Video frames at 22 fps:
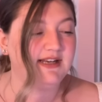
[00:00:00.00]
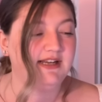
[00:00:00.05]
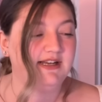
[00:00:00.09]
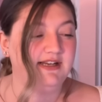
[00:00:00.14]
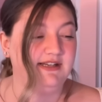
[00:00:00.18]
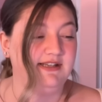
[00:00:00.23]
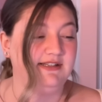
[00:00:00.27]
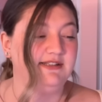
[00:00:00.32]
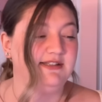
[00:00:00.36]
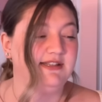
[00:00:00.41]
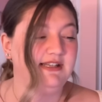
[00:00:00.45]

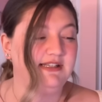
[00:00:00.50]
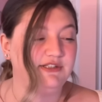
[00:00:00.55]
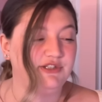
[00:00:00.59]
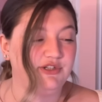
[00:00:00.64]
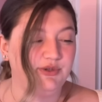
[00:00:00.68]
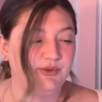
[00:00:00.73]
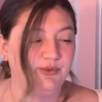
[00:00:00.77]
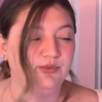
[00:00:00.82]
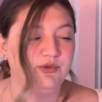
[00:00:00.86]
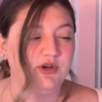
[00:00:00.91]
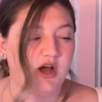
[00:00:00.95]
it is the
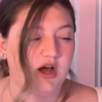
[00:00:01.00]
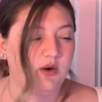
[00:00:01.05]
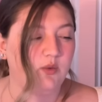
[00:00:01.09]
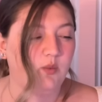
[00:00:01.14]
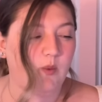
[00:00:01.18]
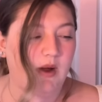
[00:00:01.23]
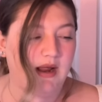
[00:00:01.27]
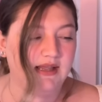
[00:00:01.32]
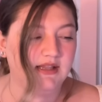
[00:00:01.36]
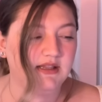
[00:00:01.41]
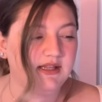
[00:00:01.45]
2
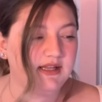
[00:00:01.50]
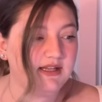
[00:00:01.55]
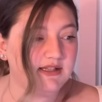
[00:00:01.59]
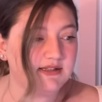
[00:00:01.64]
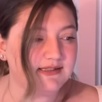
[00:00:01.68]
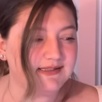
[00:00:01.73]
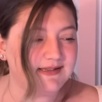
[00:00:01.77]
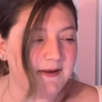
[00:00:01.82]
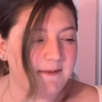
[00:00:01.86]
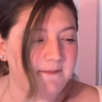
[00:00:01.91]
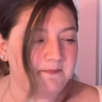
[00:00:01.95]
non-white
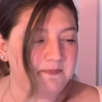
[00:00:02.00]
leads